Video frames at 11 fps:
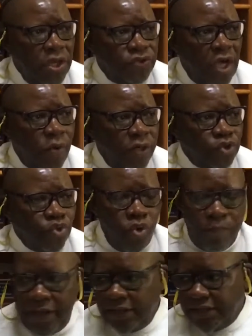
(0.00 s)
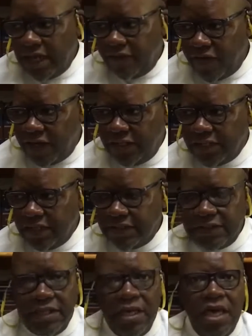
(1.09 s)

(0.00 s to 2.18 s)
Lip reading: So I want to commend Veritas.